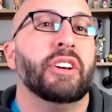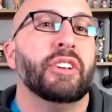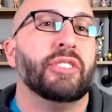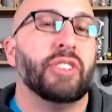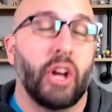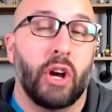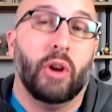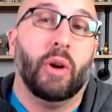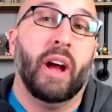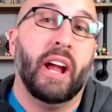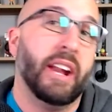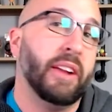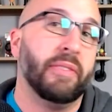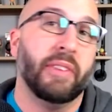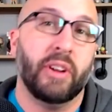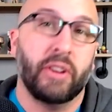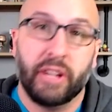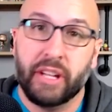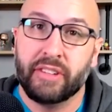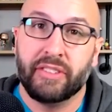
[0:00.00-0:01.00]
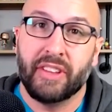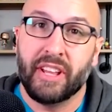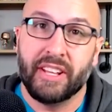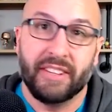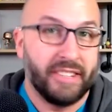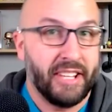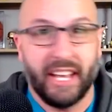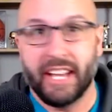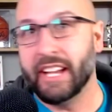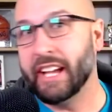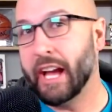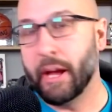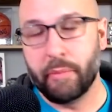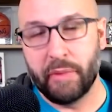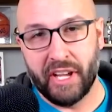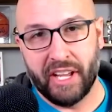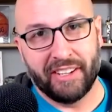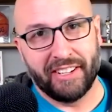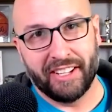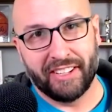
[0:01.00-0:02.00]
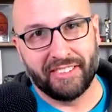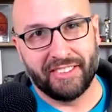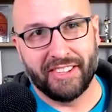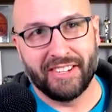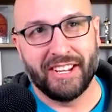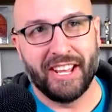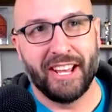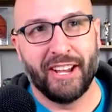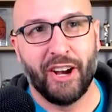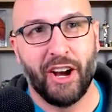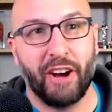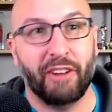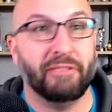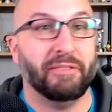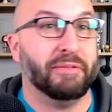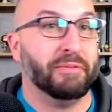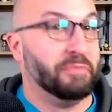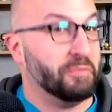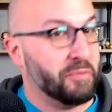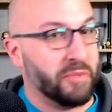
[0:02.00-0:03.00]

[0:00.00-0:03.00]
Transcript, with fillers: So NFL gets that day, NBA takes the day off.